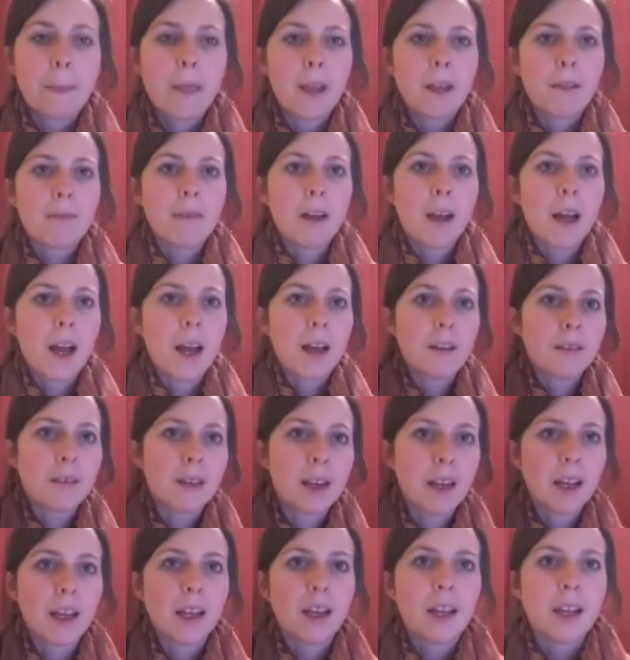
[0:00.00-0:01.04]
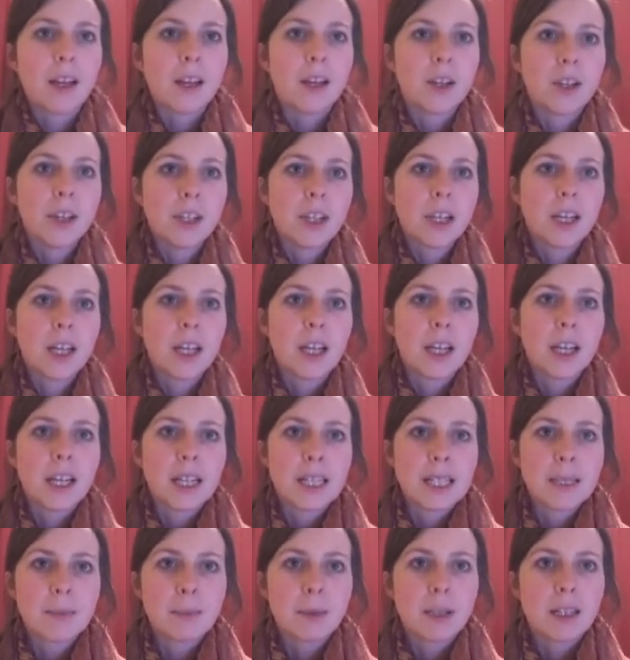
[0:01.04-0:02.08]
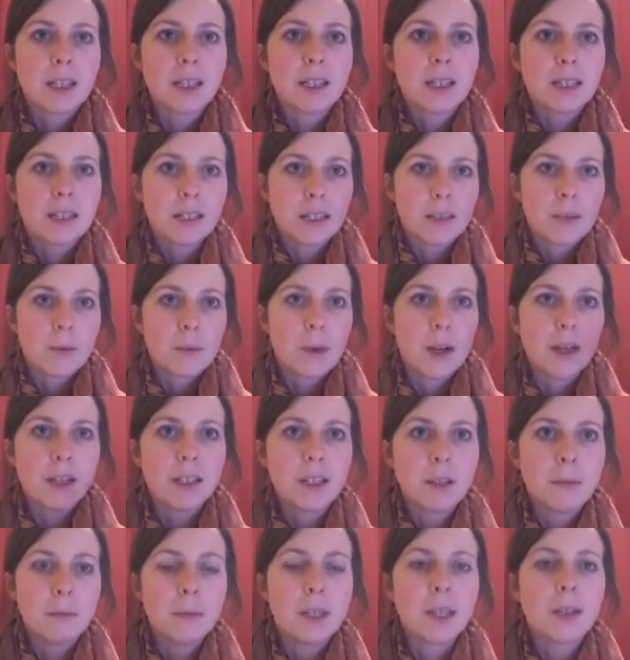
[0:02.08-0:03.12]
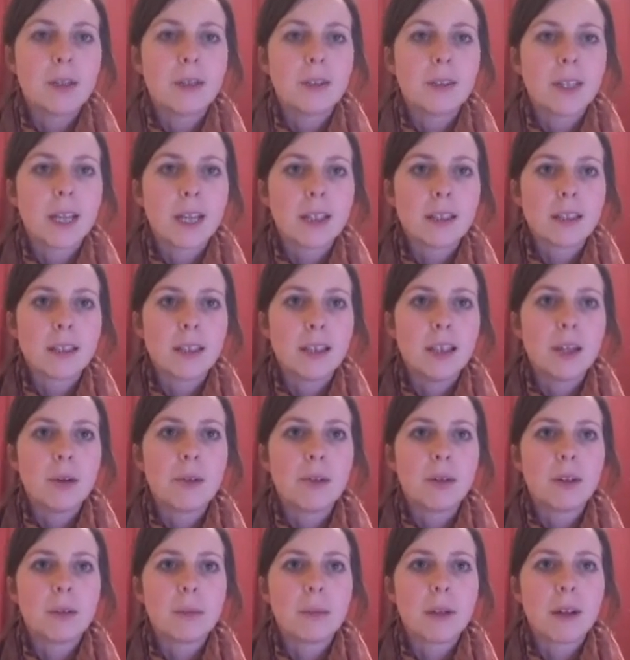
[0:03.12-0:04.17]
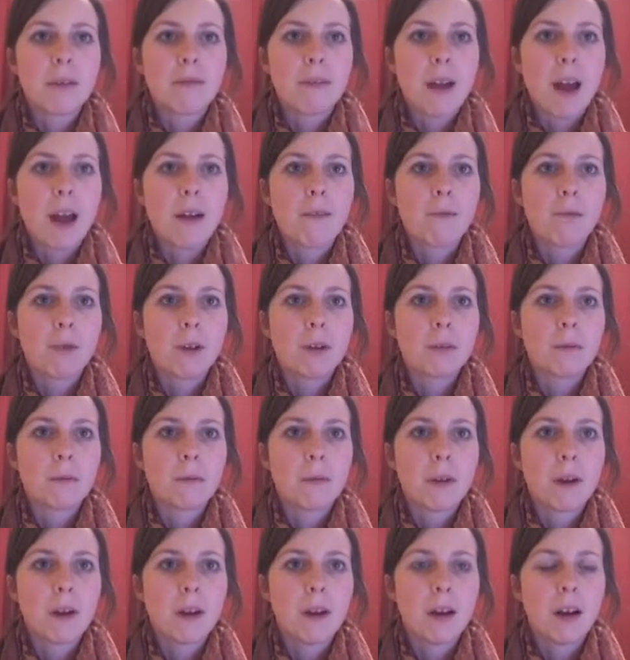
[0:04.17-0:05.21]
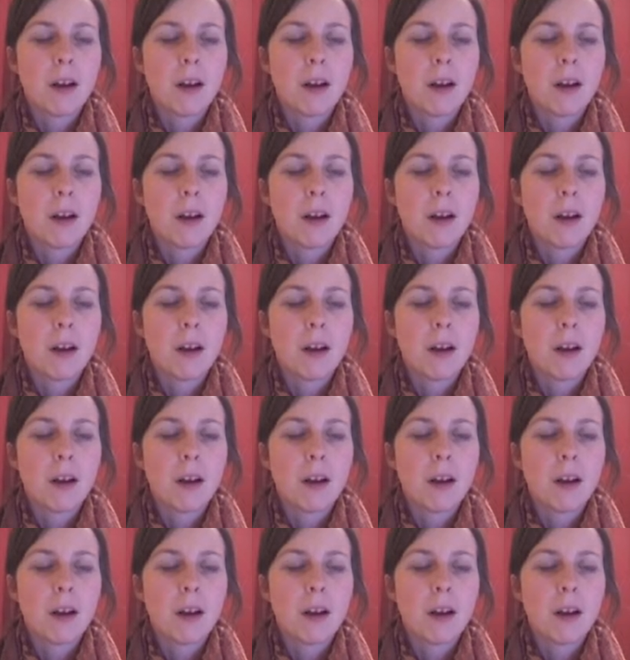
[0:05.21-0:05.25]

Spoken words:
if I have a cookie and I split it right in the middle, that's equal. But if I have one